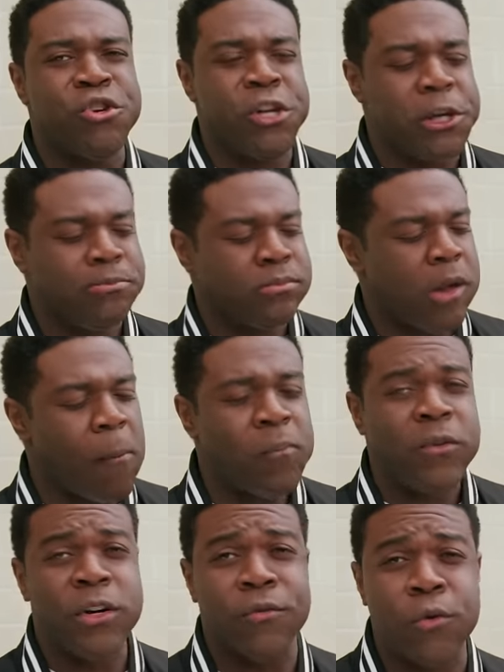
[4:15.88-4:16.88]
chili,
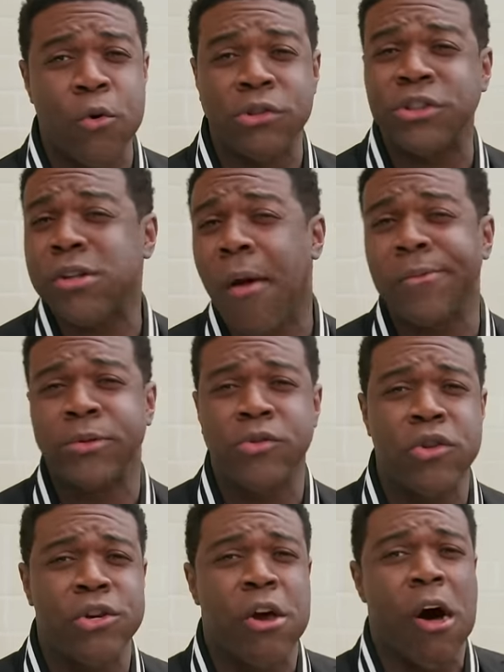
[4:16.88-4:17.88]
and of course,
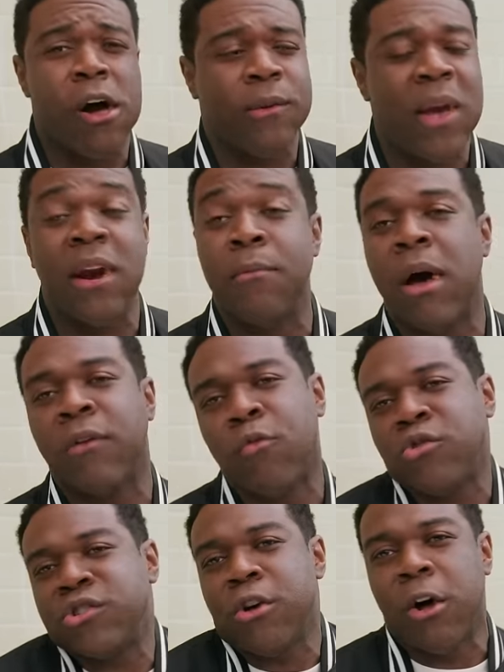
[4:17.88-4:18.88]
the dog, and of
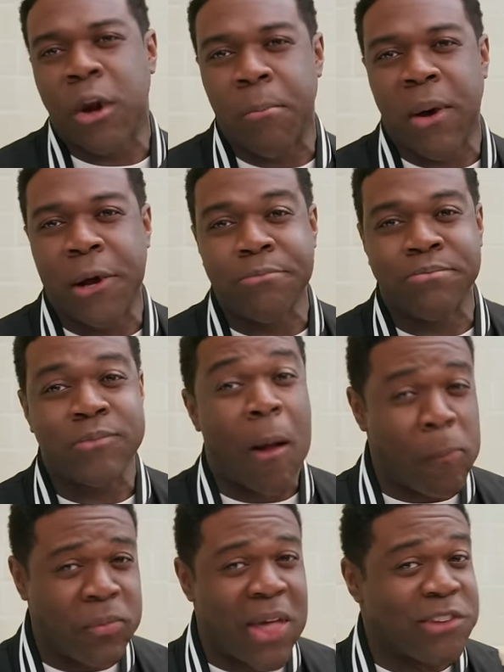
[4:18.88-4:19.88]
course, all in a bun.
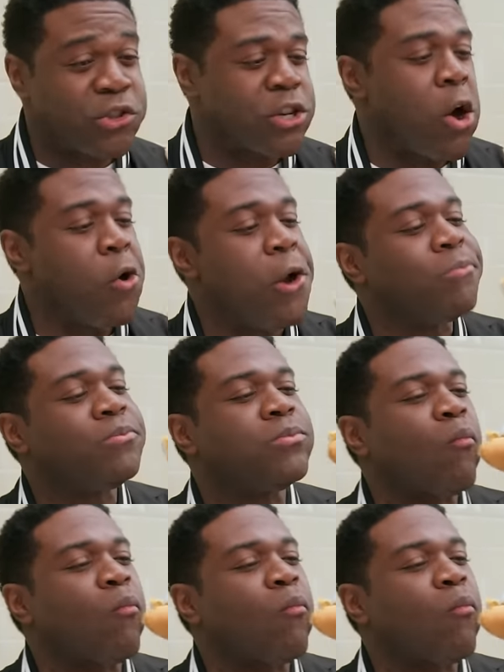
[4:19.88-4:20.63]
That's your Conan.